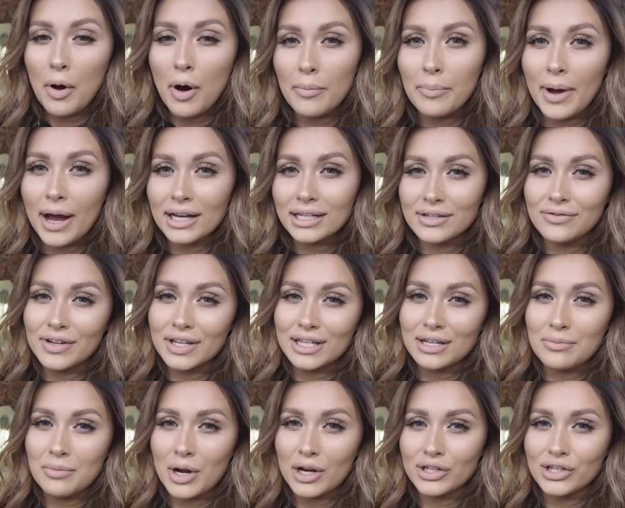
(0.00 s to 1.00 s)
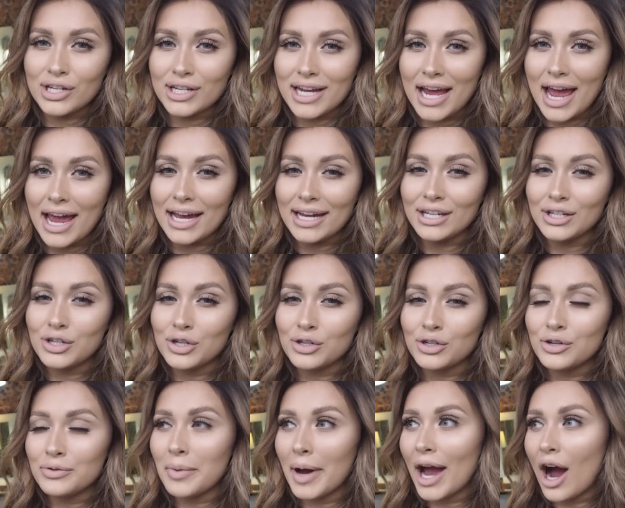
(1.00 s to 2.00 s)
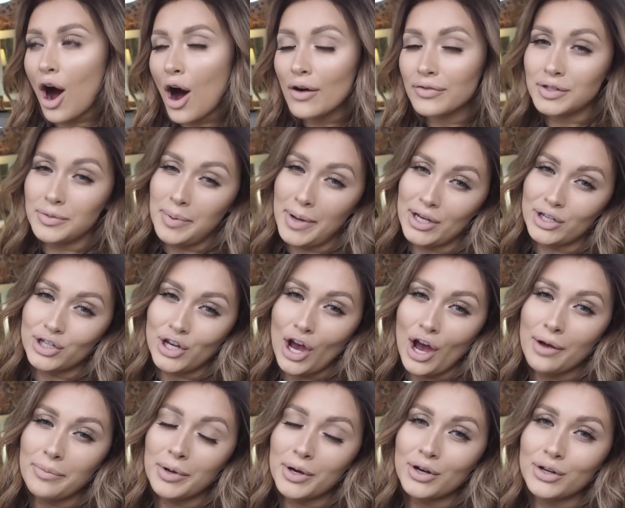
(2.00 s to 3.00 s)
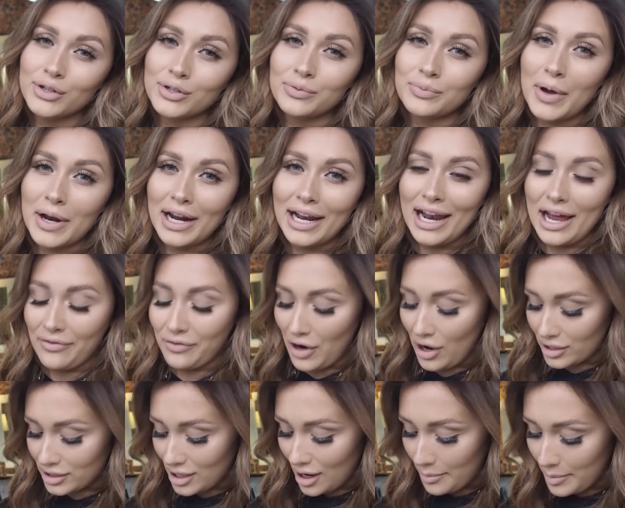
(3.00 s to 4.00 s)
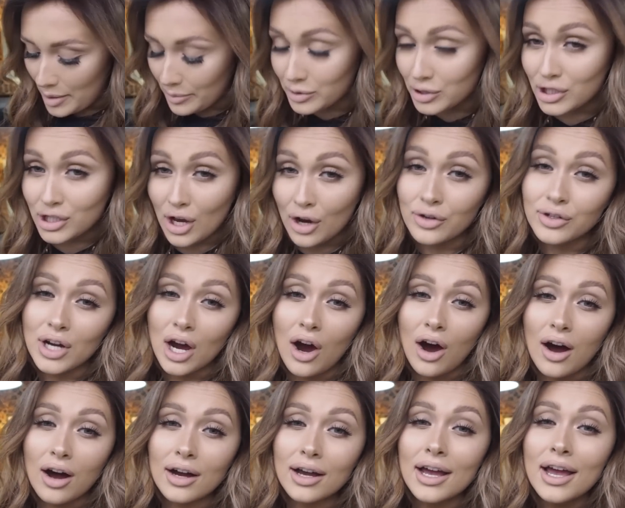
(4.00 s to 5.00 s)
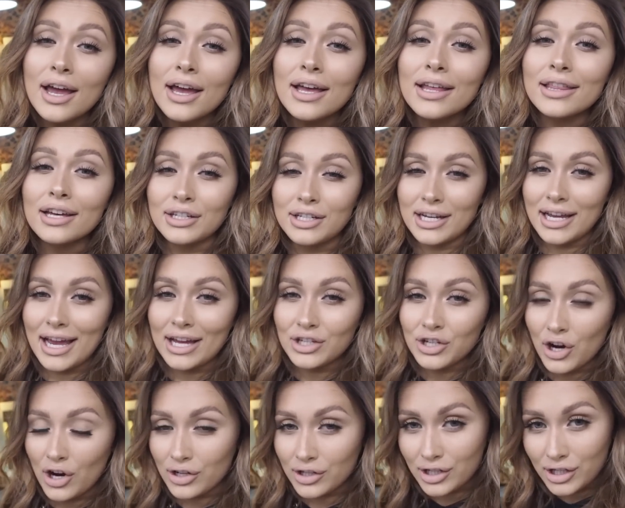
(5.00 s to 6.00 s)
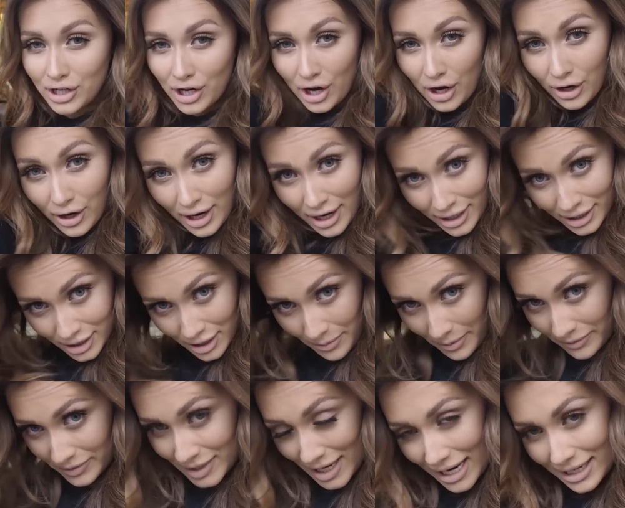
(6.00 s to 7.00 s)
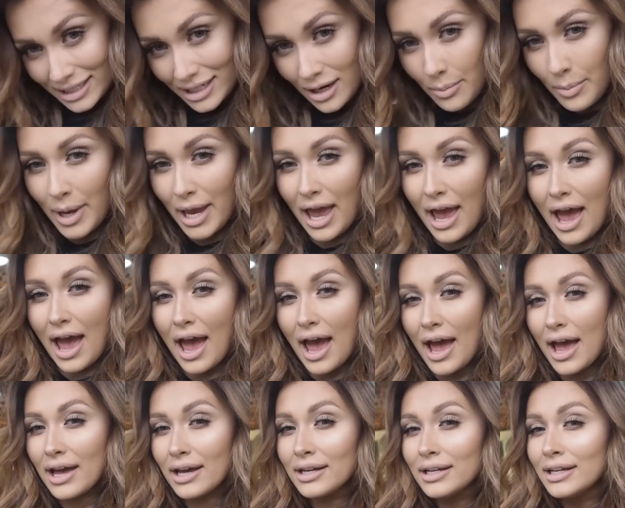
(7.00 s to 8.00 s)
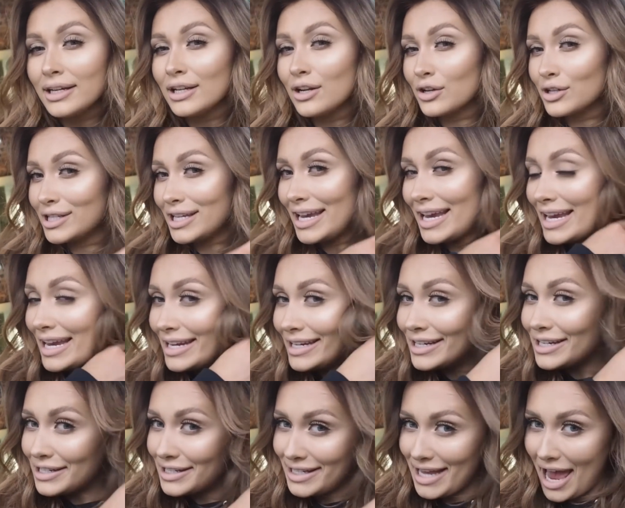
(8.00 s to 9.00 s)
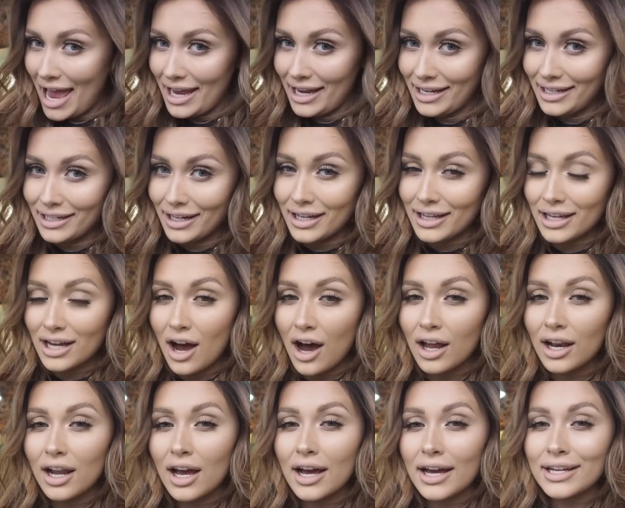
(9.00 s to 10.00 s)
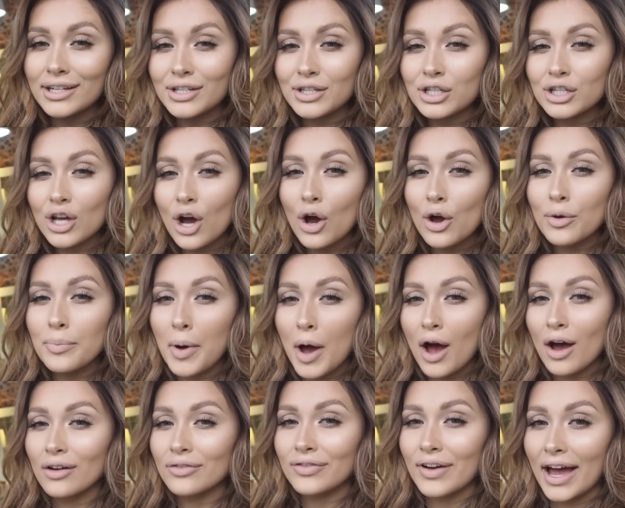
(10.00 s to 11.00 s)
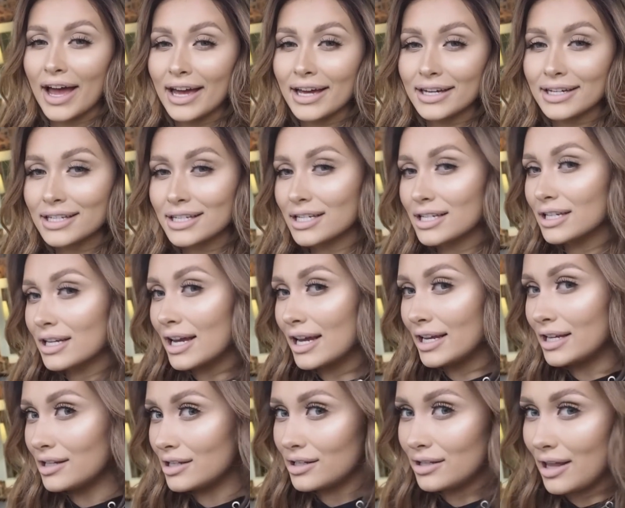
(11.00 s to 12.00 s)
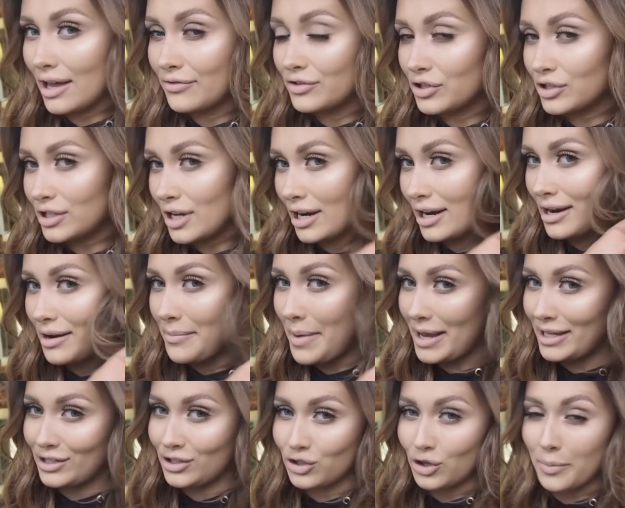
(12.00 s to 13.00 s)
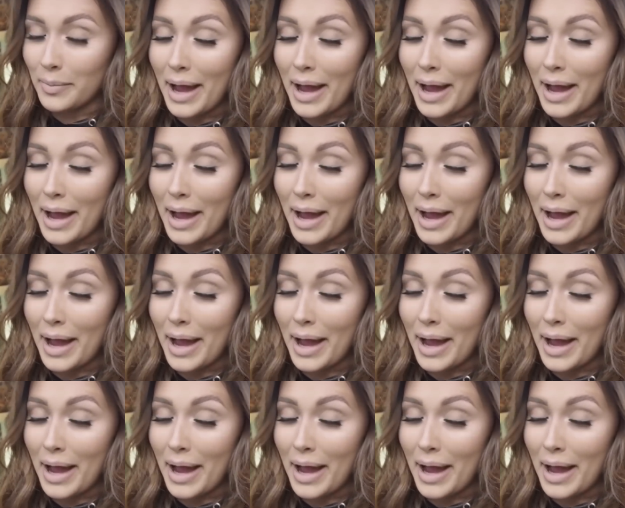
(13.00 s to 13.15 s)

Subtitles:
popped back to Vixen Blush today to do my after picture, because when I left last time it was so dark that I didn't get a chance to. So we've sassed up my hair. Looks insane. Like, the colour is so perfect. They've just done an amazing job,